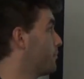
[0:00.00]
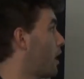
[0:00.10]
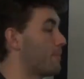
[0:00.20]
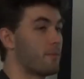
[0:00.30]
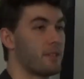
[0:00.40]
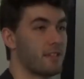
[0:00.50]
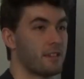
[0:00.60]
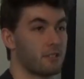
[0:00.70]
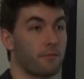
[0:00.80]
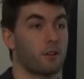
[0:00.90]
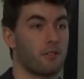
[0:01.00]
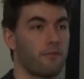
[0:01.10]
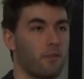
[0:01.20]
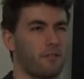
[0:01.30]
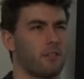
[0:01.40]
optimization, for
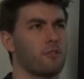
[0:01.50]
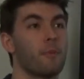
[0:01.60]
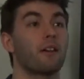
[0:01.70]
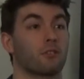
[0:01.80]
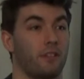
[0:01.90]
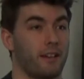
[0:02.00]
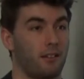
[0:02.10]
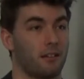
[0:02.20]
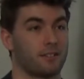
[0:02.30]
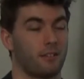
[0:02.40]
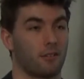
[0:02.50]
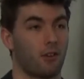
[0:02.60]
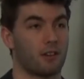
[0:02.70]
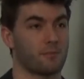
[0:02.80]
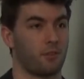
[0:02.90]
the numerical analog to
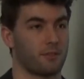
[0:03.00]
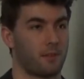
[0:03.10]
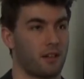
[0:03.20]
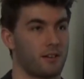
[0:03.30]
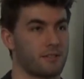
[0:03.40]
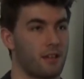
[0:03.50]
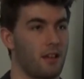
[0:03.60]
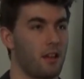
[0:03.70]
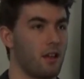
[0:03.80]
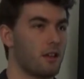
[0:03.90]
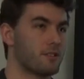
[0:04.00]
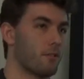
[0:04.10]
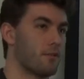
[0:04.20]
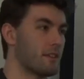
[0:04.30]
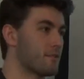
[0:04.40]
Lagrange multipliers.
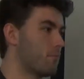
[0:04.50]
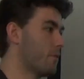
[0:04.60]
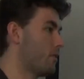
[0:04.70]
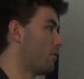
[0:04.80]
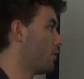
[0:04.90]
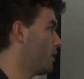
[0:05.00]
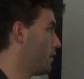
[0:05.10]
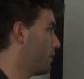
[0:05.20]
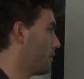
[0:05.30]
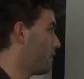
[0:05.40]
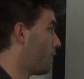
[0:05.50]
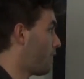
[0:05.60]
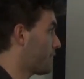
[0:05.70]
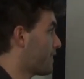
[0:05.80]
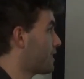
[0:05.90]
So this will
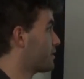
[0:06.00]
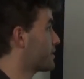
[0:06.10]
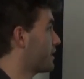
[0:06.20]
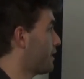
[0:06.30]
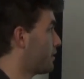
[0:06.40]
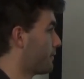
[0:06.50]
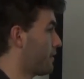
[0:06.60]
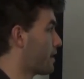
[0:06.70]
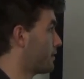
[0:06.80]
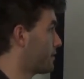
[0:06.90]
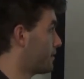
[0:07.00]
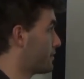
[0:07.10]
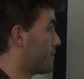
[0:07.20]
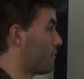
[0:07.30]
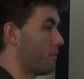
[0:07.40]
attach a scaling factor
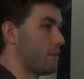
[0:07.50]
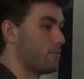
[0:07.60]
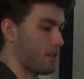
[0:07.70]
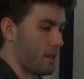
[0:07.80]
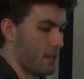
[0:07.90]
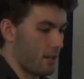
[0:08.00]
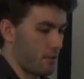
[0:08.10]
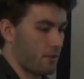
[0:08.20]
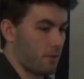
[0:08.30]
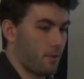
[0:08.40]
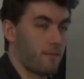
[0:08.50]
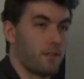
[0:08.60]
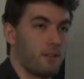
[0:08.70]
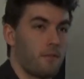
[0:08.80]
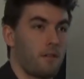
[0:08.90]
such that when you take the
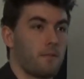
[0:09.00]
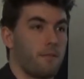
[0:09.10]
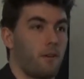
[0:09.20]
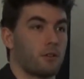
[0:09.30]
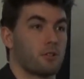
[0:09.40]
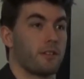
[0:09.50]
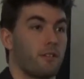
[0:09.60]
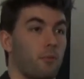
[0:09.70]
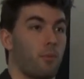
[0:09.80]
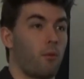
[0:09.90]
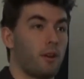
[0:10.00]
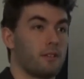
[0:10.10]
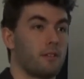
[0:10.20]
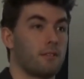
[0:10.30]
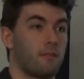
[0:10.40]
derivative of the function, it'll point
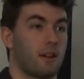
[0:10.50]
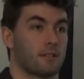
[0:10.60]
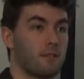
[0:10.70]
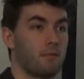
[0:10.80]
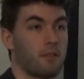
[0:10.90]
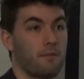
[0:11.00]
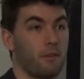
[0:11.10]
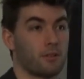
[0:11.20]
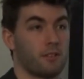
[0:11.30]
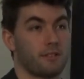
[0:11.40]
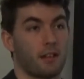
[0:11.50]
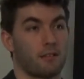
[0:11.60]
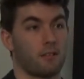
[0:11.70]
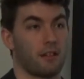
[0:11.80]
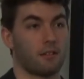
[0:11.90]
to the direction where the function is
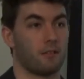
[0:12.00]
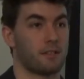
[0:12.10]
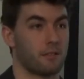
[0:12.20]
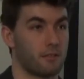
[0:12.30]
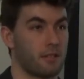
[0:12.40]
either increasing or